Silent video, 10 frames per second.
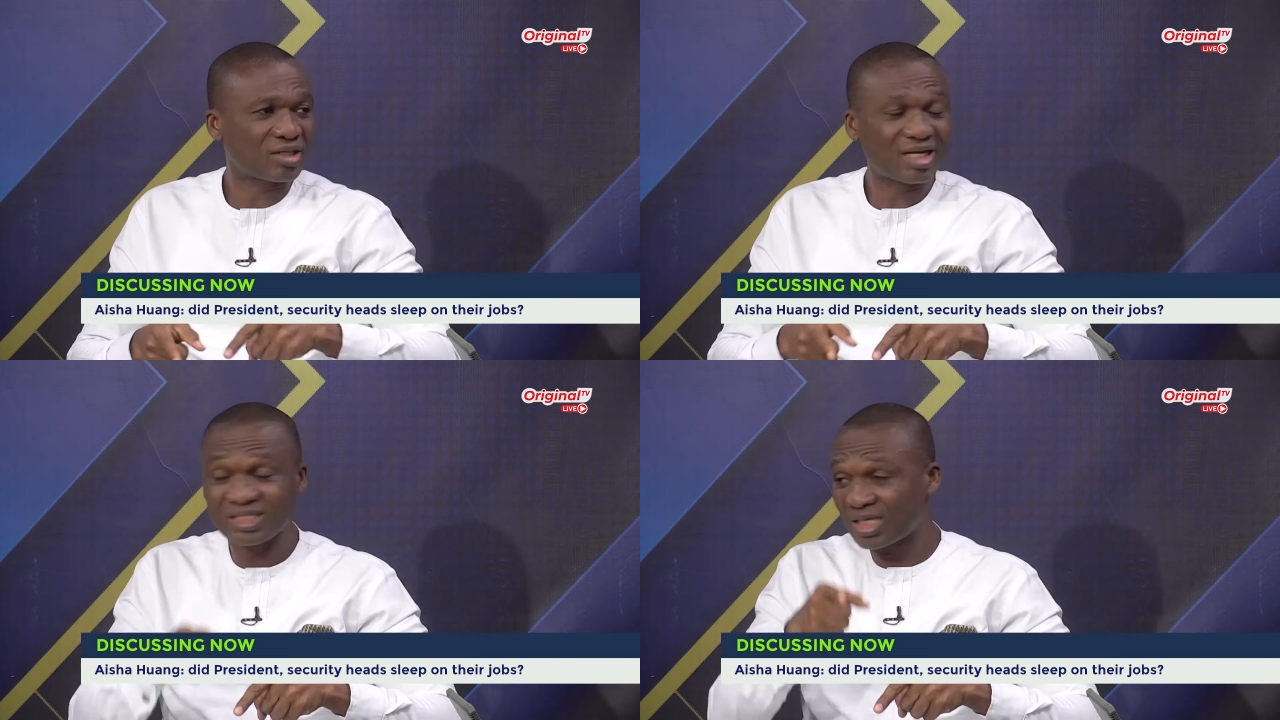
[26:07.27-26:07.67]

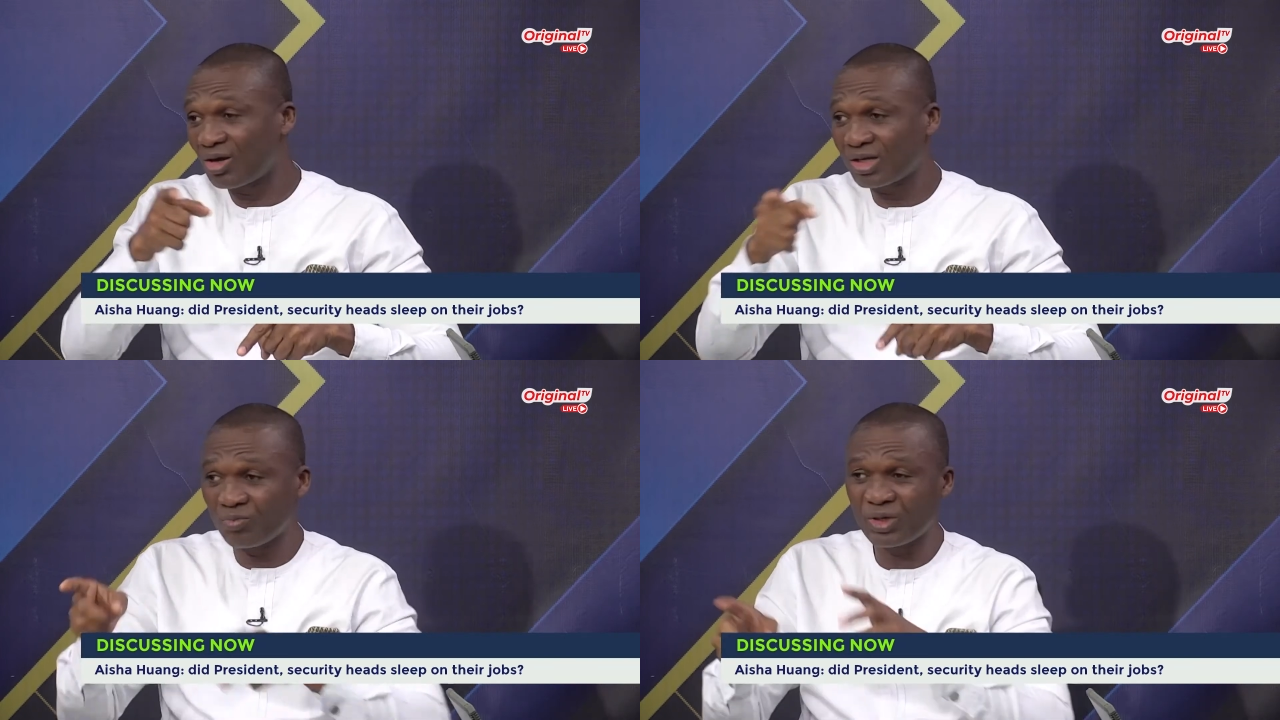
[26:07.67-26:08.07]
That is how
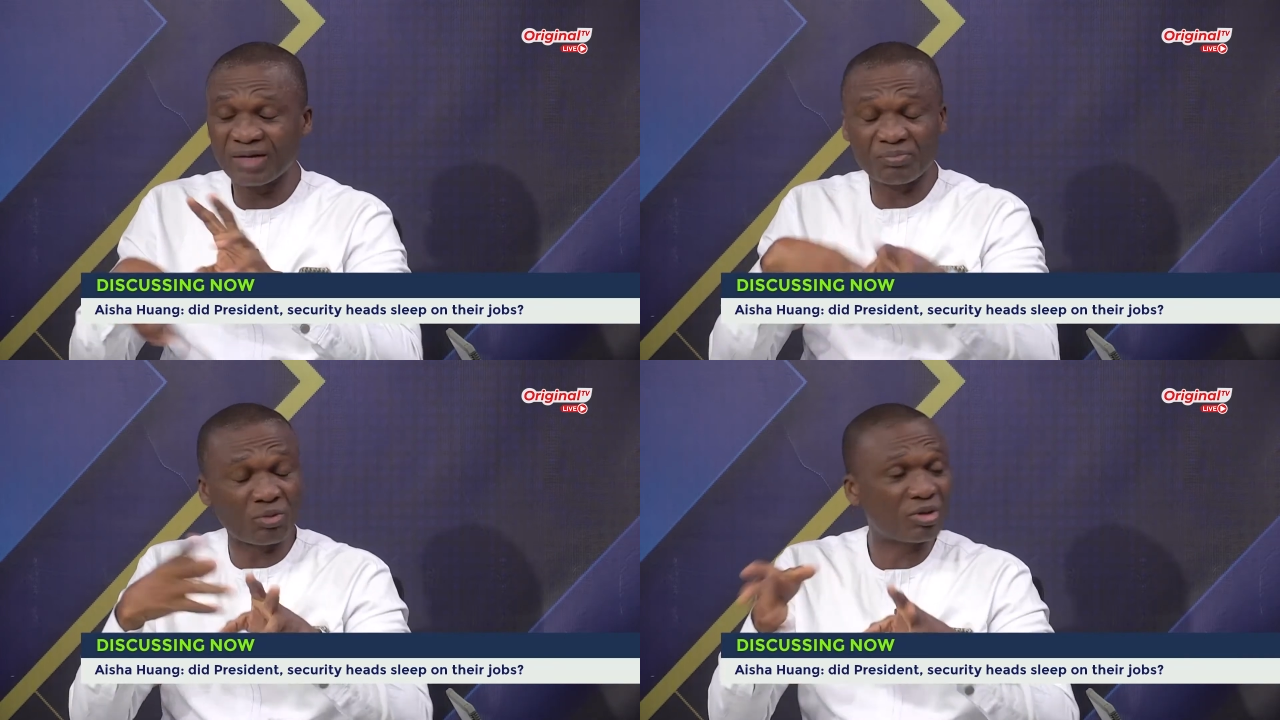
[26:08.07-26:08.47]
come we
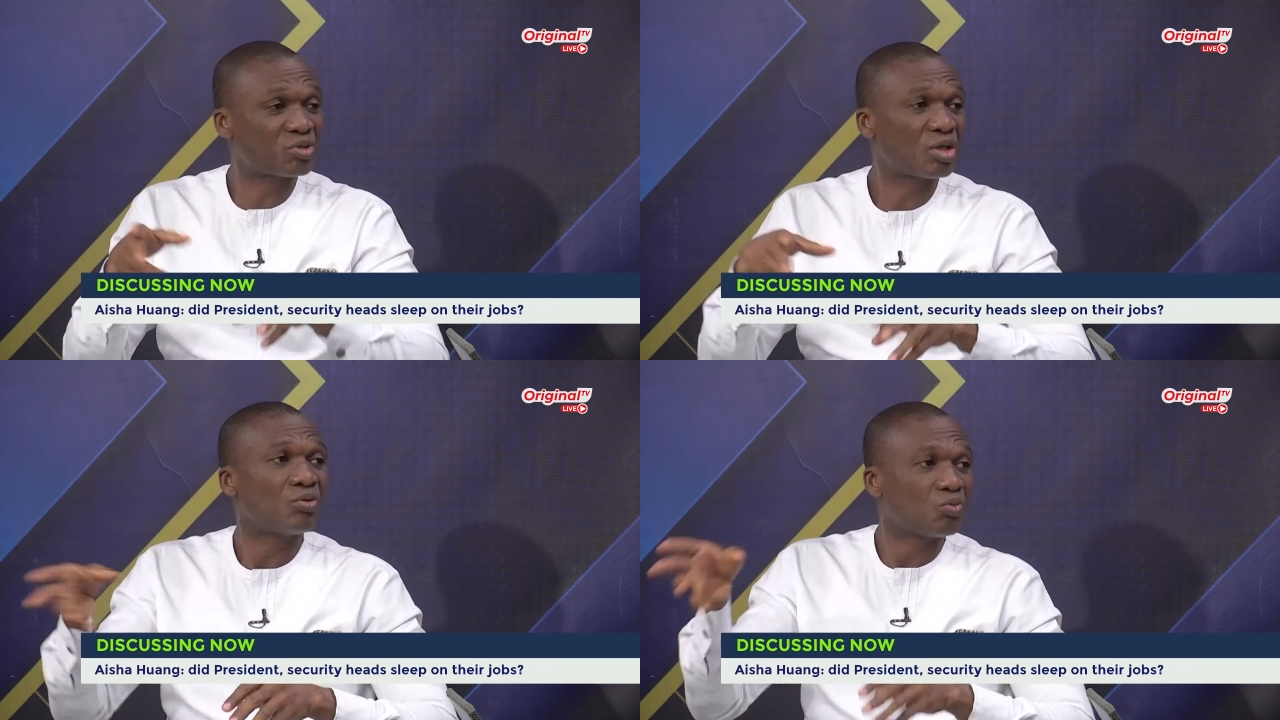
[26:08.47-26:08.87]
had
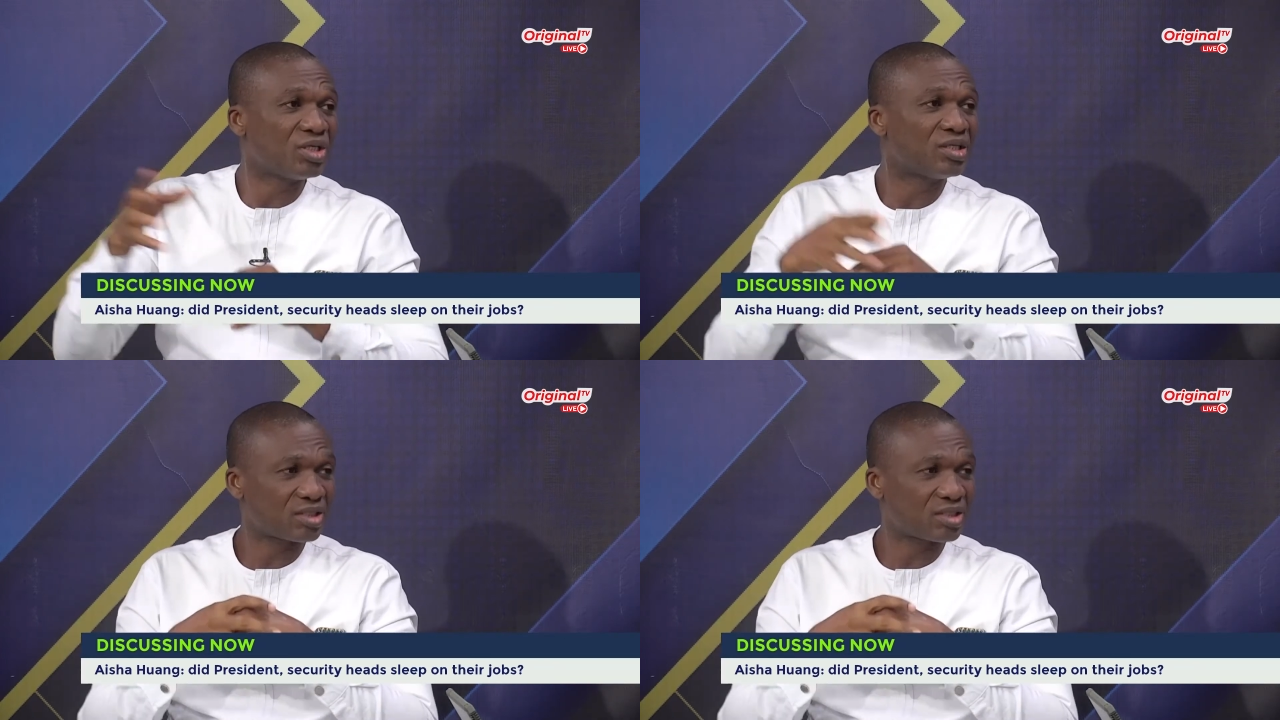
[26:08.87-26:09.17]
problems with these